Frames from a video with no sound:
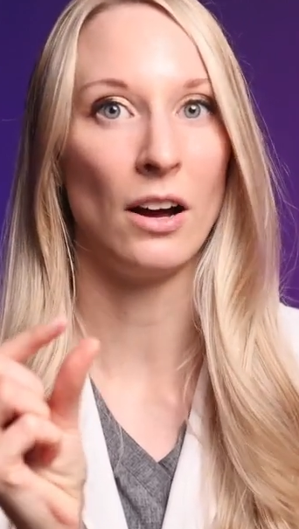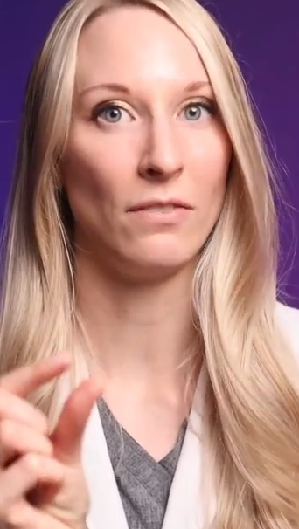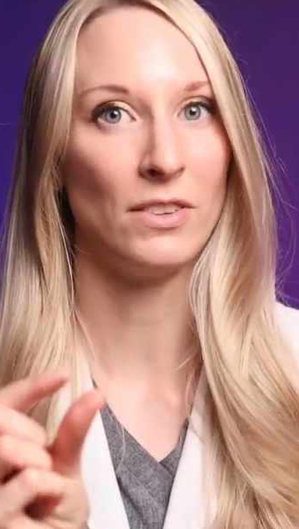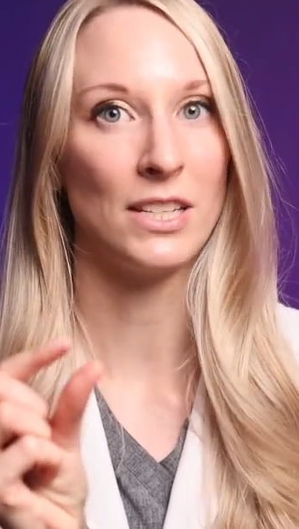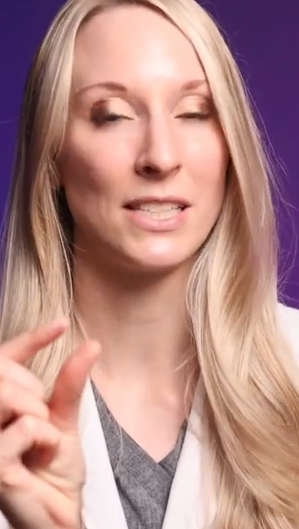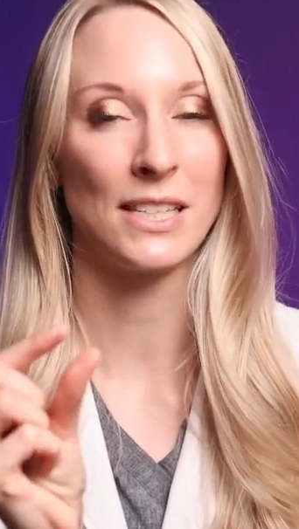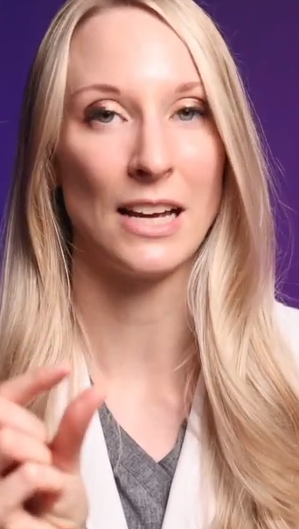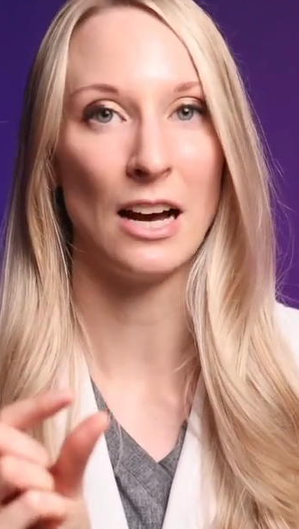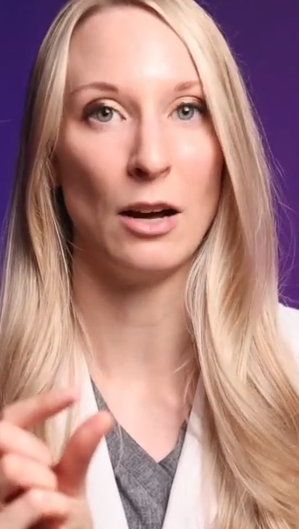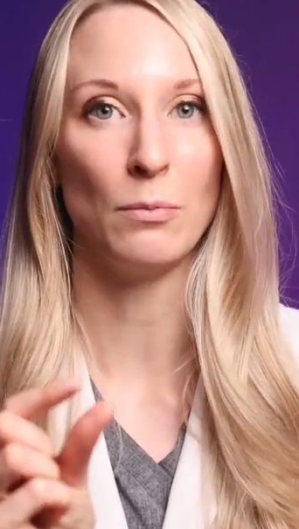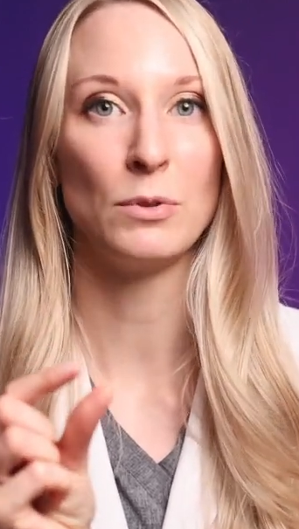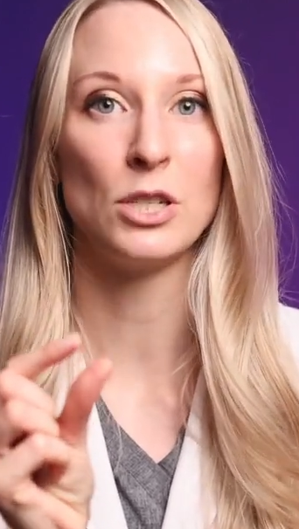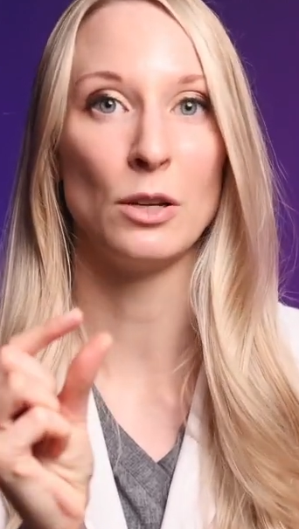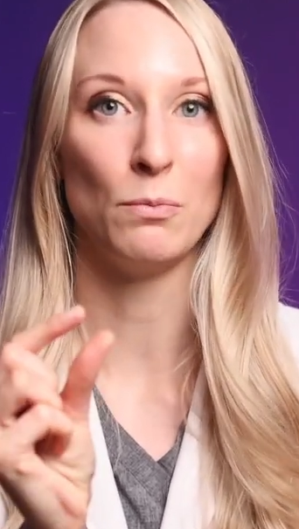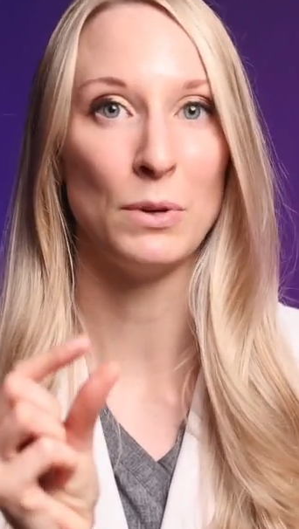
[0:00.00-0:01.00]
of the
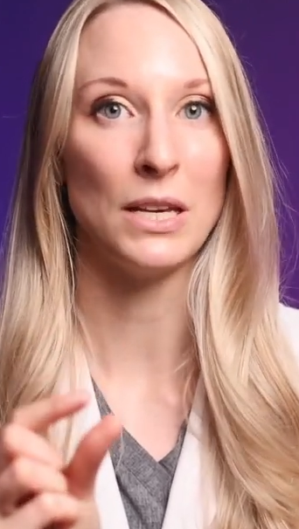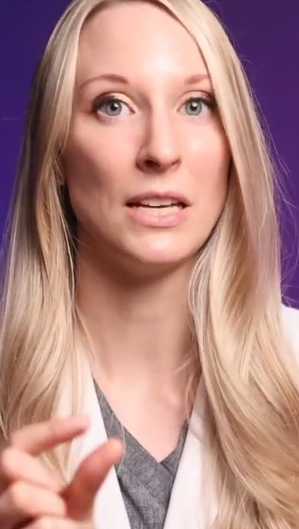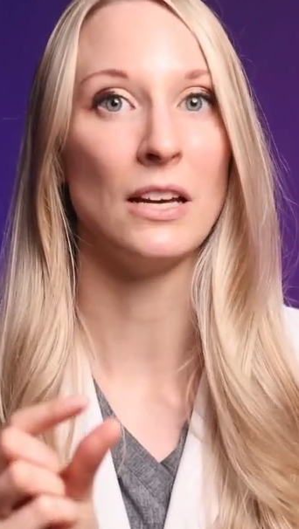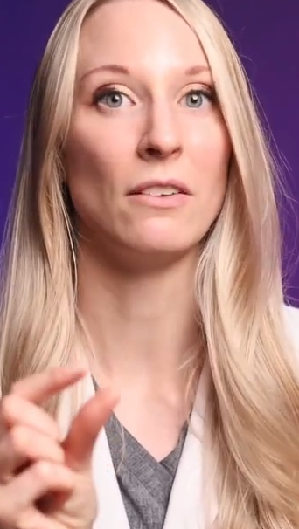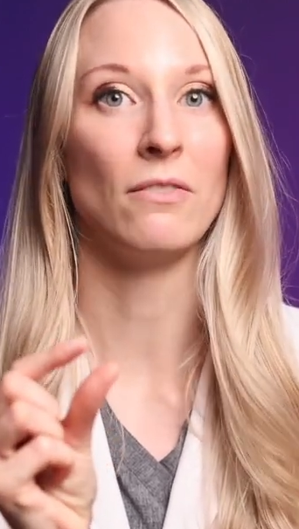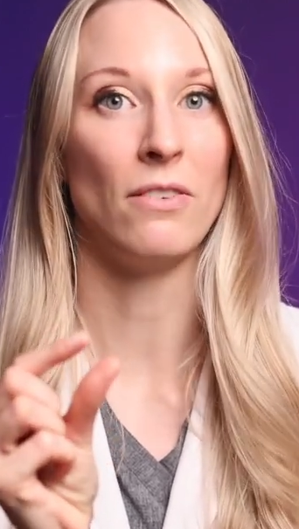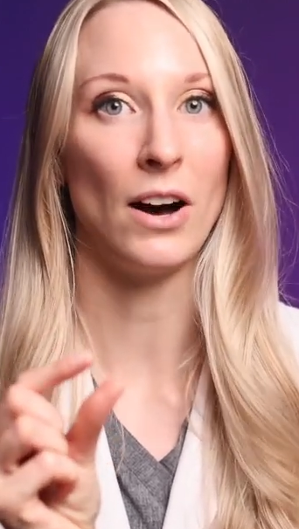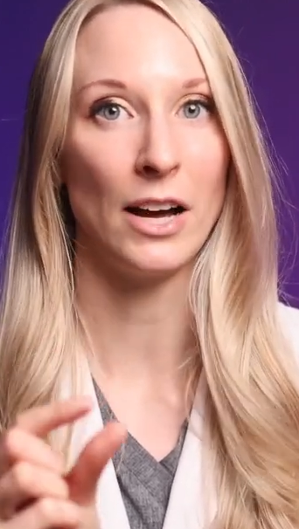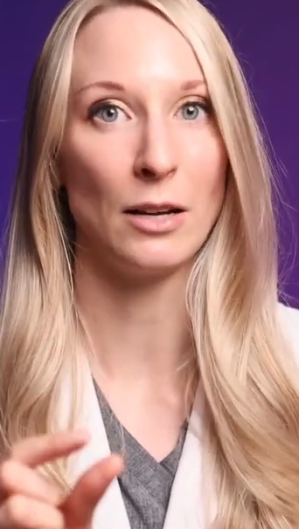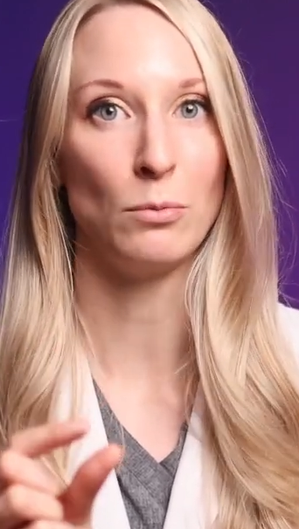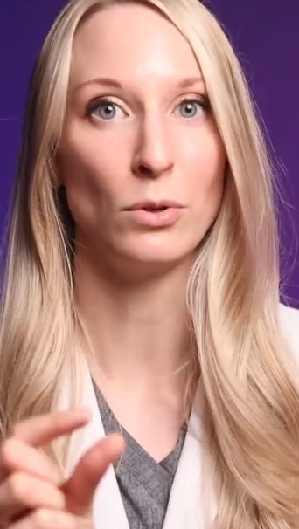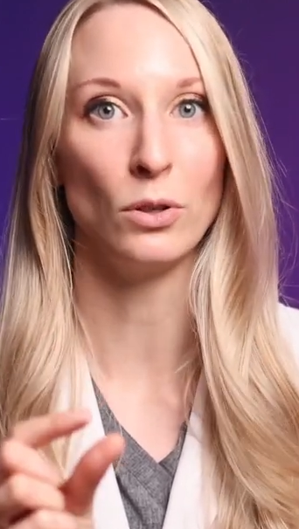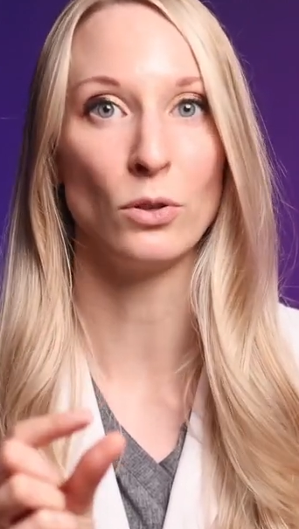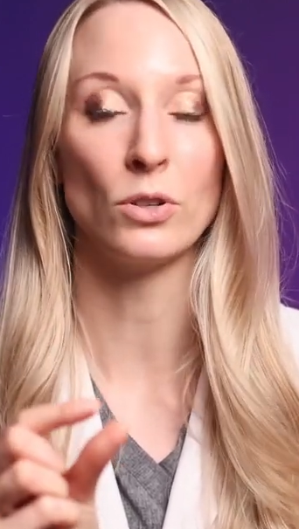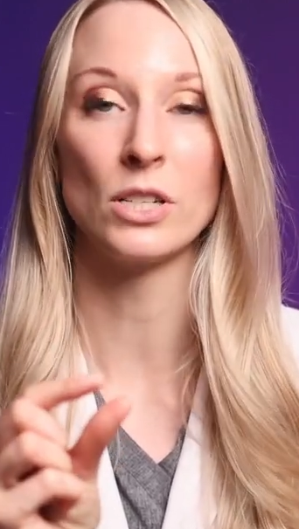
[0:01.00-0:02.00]
scalp to be
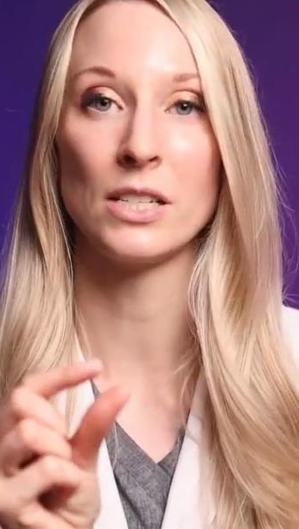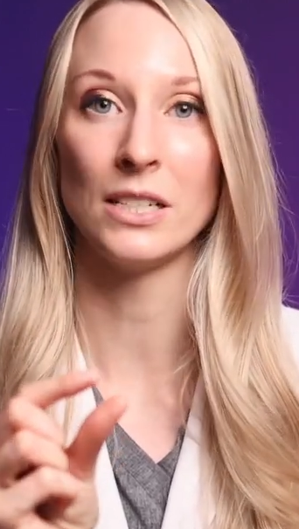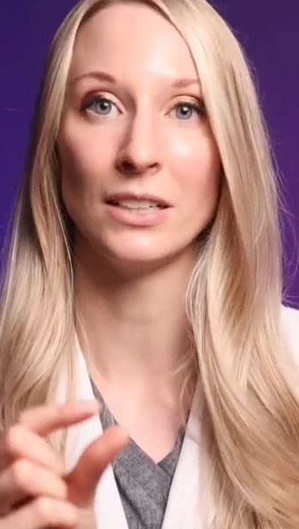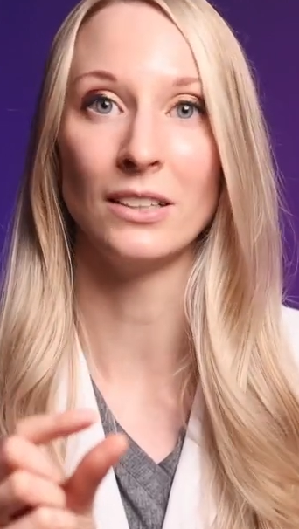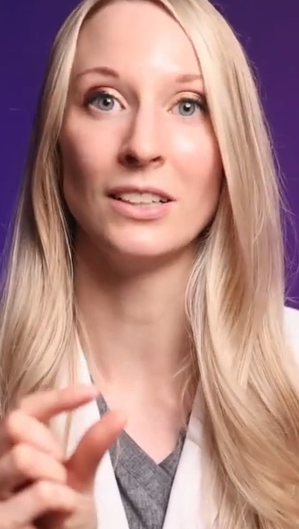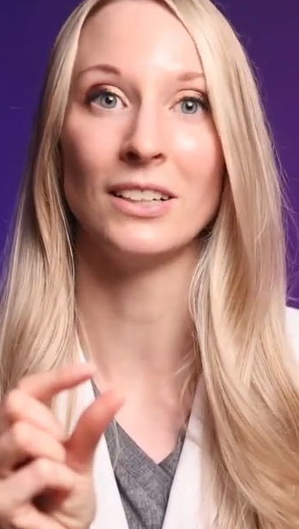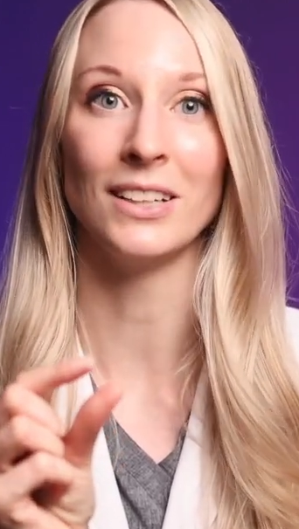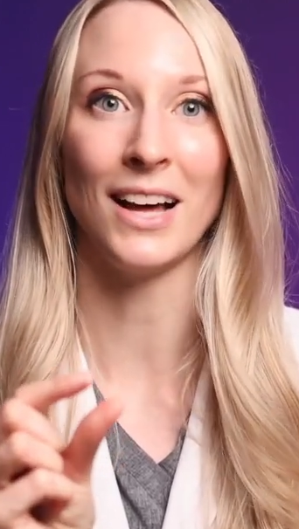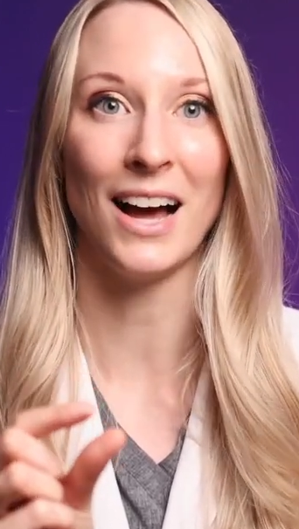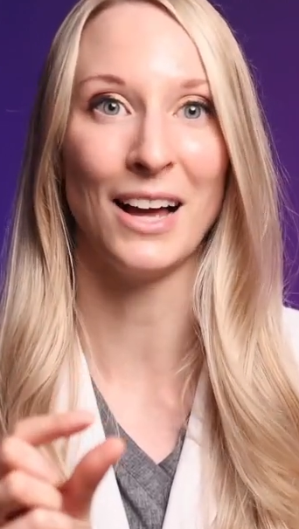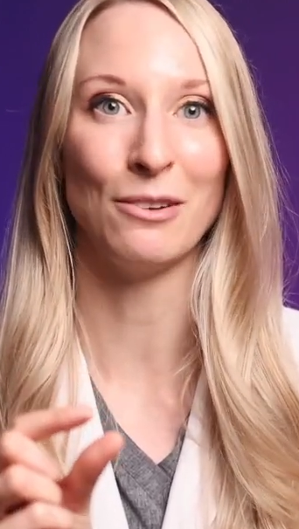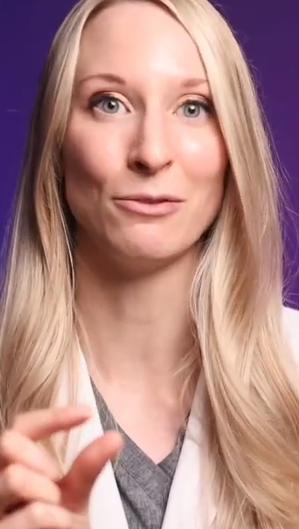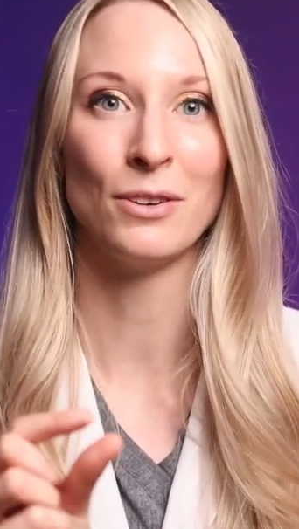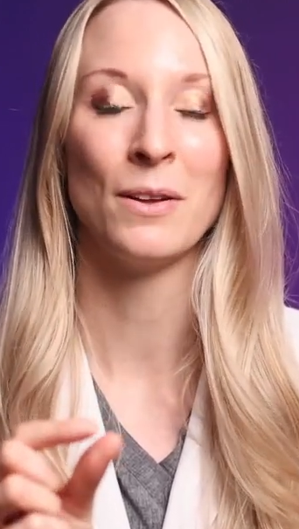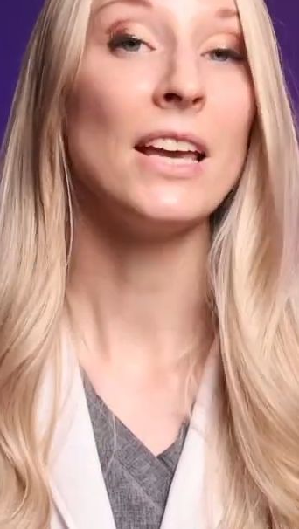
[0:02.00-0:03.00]
viable or still
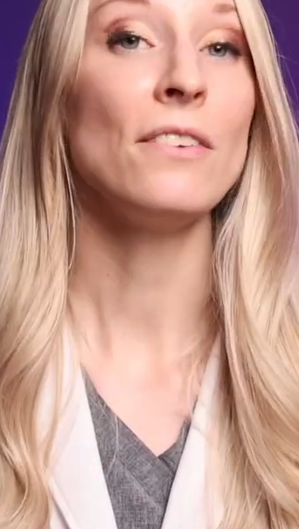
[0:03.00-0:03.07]
alive.